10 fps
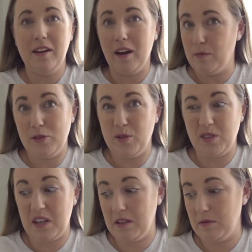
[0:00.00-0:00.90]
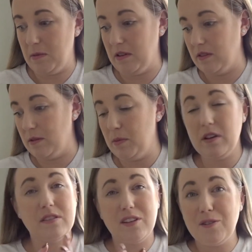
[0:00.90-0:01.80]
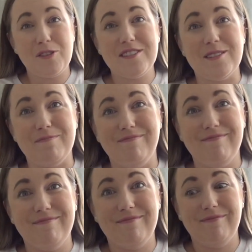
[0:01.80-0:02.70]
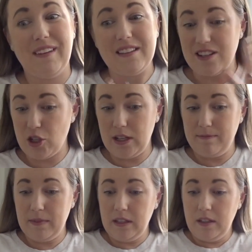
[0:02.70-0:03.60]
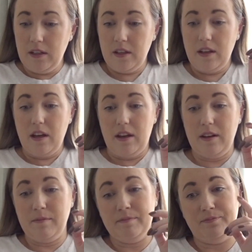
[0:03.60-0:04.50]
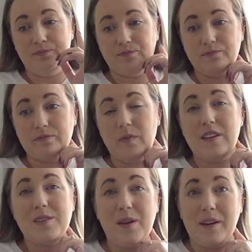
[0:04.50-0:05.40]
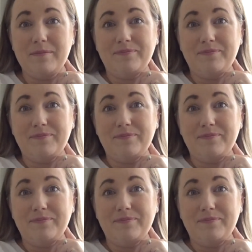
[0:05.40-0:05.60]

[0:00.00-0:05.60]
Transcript: I'm just not taking them to Bedford because I don't trust them, essentially. So yeah,